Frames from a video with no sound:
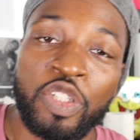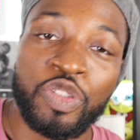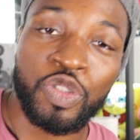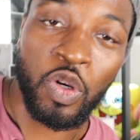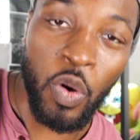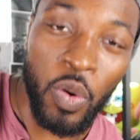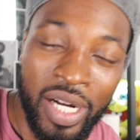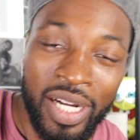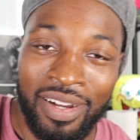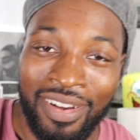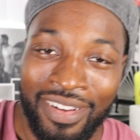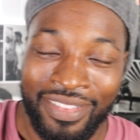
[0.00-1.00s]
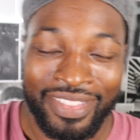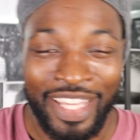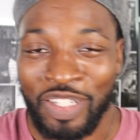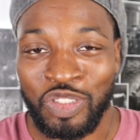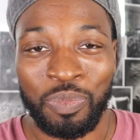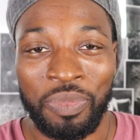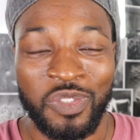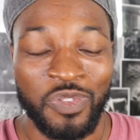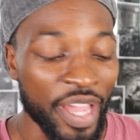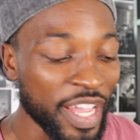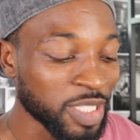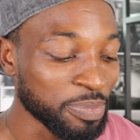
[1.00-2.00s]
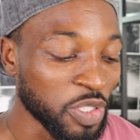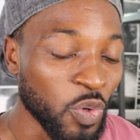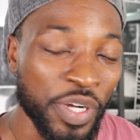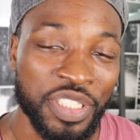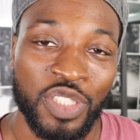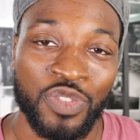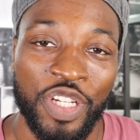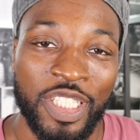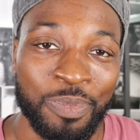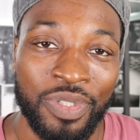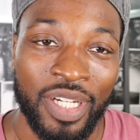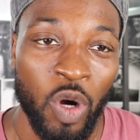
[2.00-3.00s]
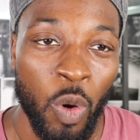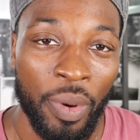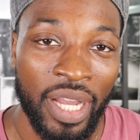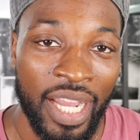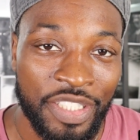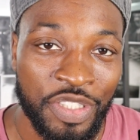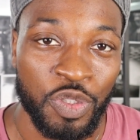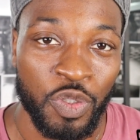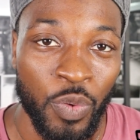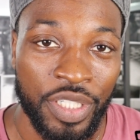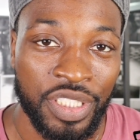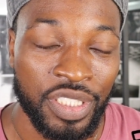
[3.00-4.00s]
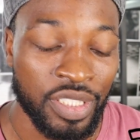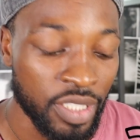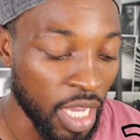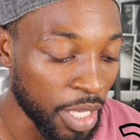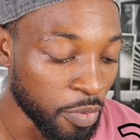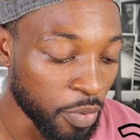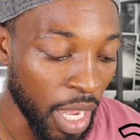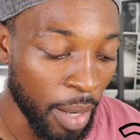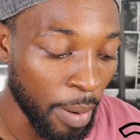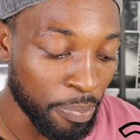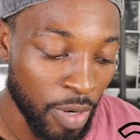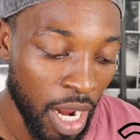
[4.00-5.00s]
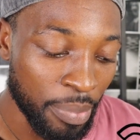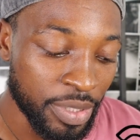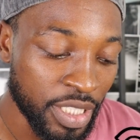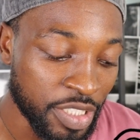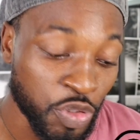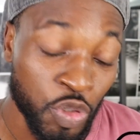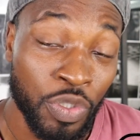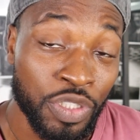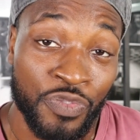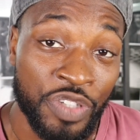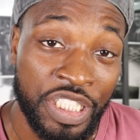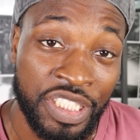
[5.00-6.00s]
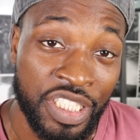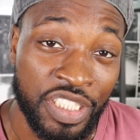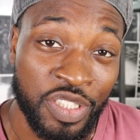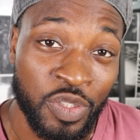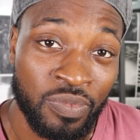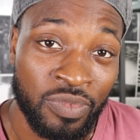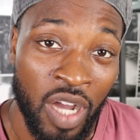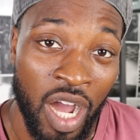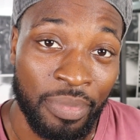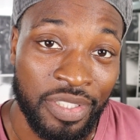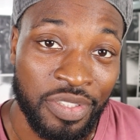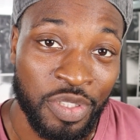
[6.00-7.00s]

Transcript: So thank you so much for asking me questions, Facebook. I hope I got to your question. It's 256 comments.